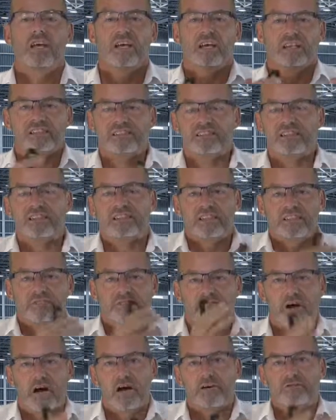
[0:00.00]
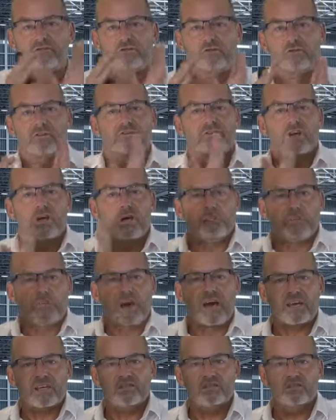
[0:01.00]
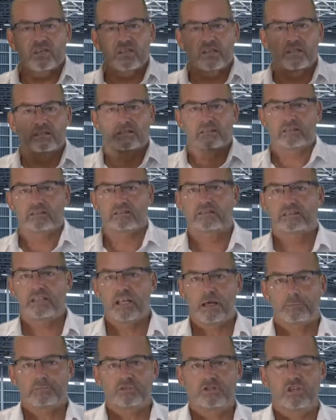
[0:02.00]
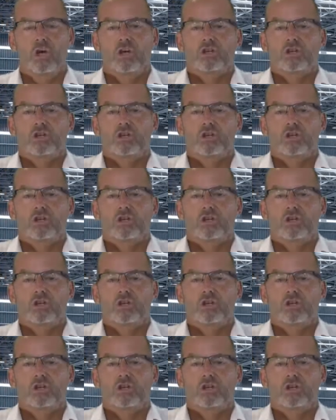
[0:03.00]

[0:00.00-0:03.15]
65 sort of major steps.